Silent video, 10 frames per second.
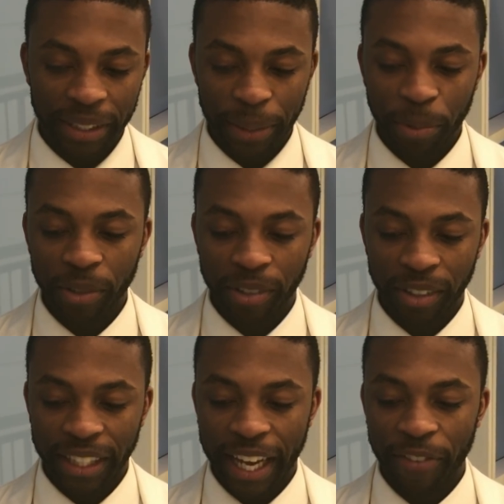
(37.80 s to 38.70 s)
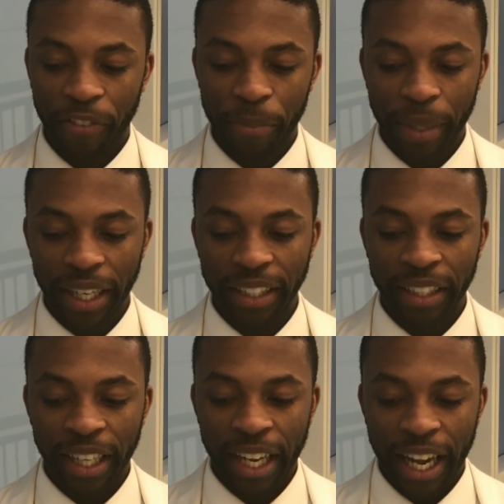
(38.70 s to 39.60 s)
Typical day for me,
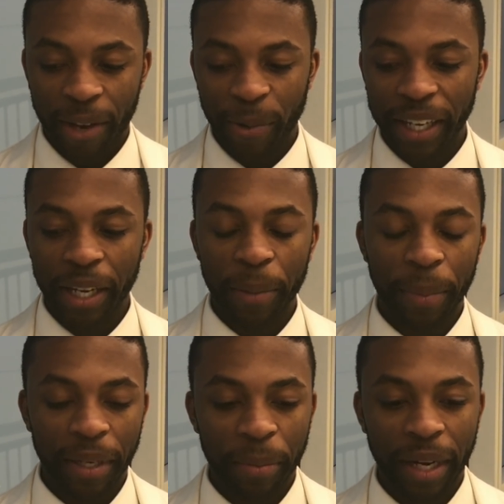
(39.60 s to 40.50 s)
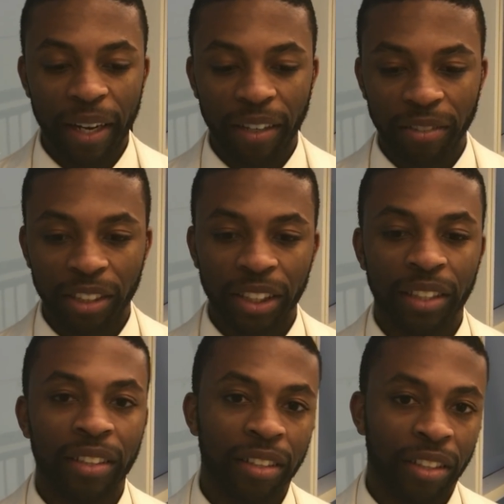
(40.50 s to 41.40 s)
I wake up at about
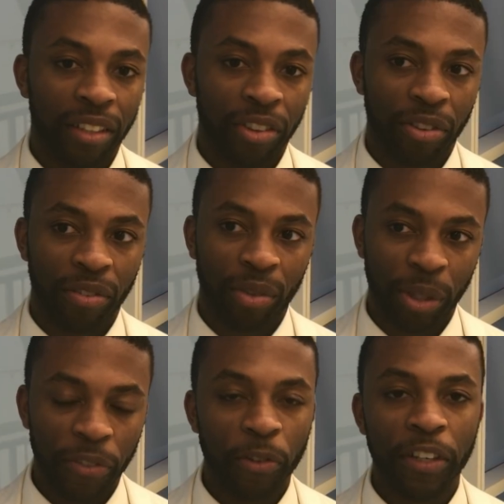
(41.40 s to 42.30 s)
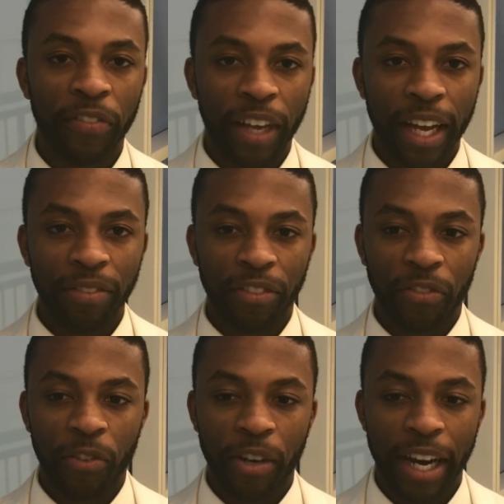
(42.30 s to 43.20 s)
3:45 or
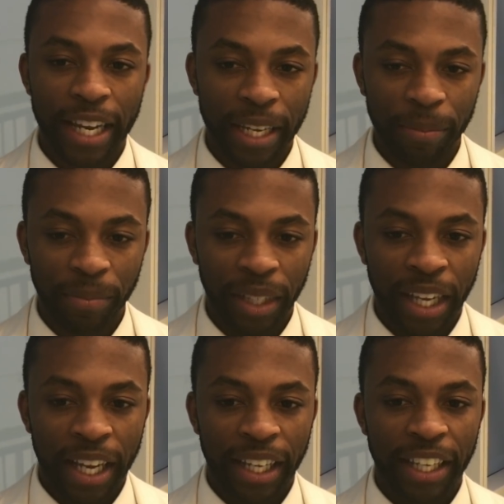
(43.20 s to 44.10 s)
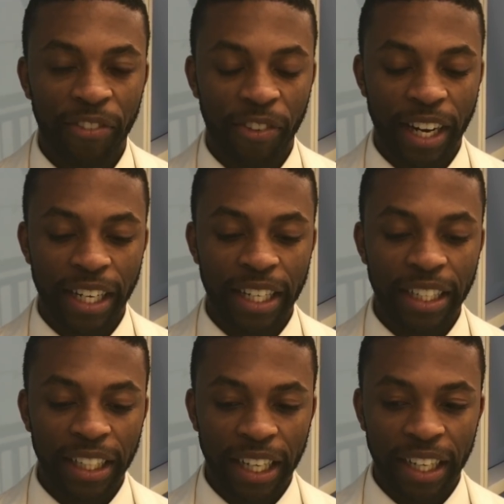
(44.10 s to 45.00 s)
4 a.m., get ready,
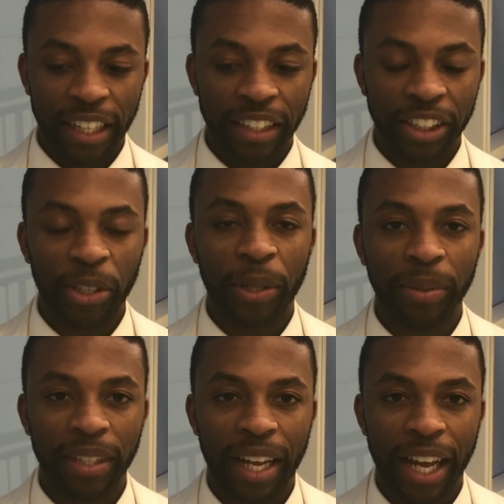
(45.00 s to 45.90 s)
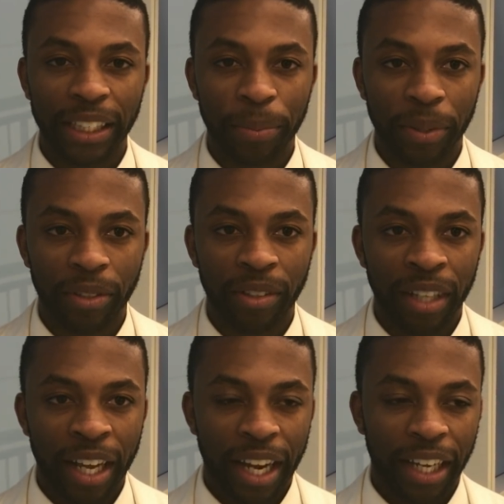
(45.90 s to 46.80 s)
show up to the hospital.
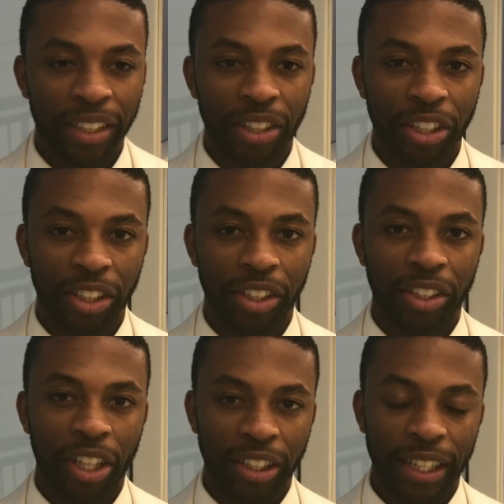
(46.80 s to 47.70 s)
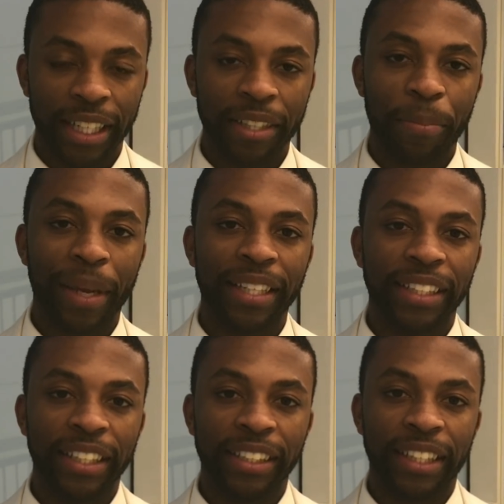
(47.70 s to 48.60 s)
I start chart checking the
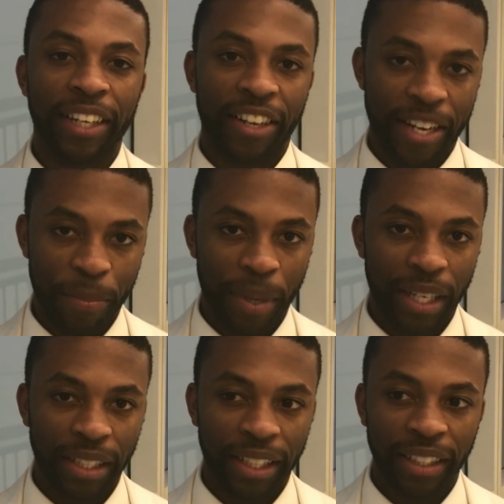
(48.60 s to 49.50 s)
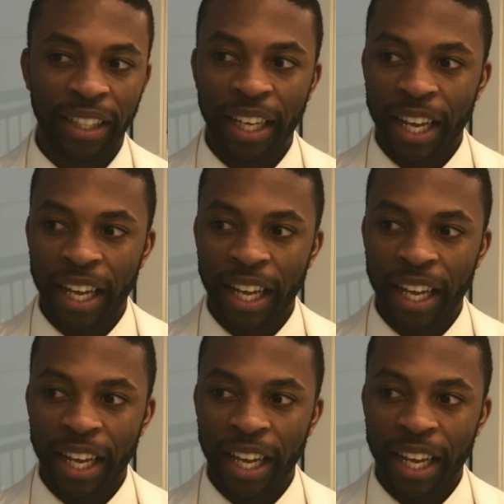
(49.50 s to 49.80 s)
patients that are inpatient,